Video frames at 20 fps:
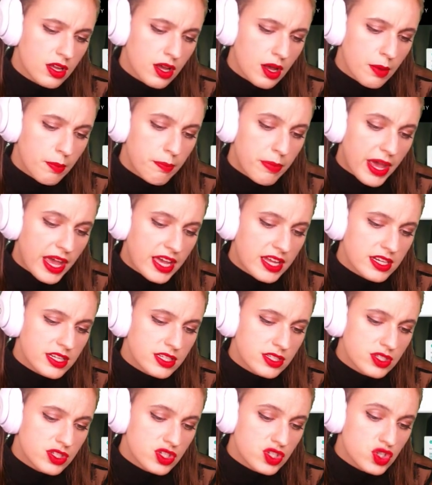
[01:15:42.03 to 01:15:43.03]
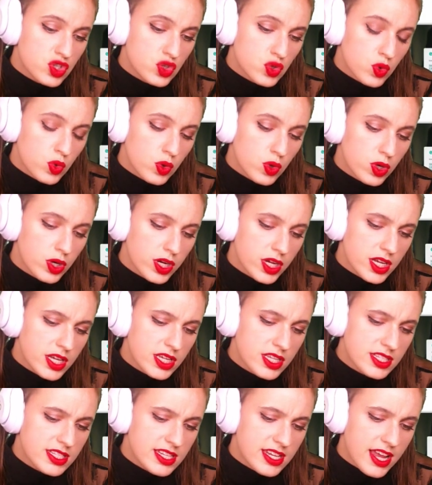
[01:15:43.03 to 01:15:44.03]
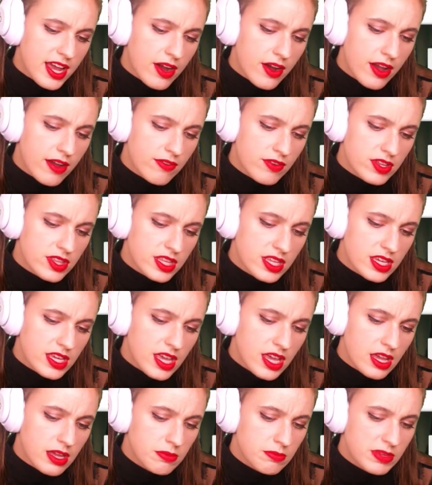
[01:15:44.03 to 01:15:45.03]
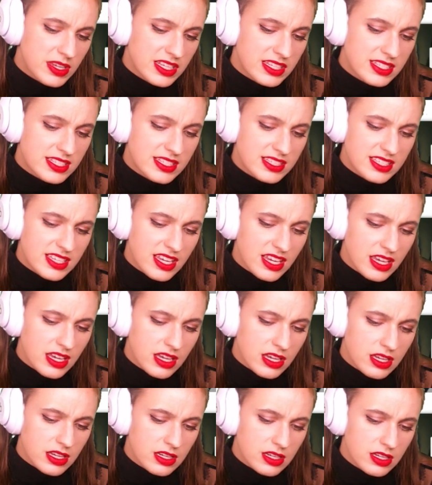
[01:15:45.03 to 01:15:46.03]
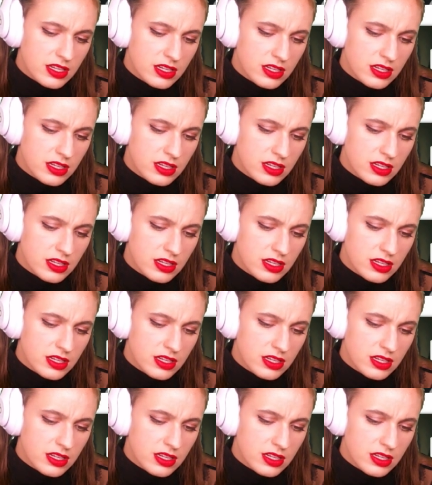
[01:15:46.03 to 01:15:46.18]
Abandoned stories, now everything can be seen.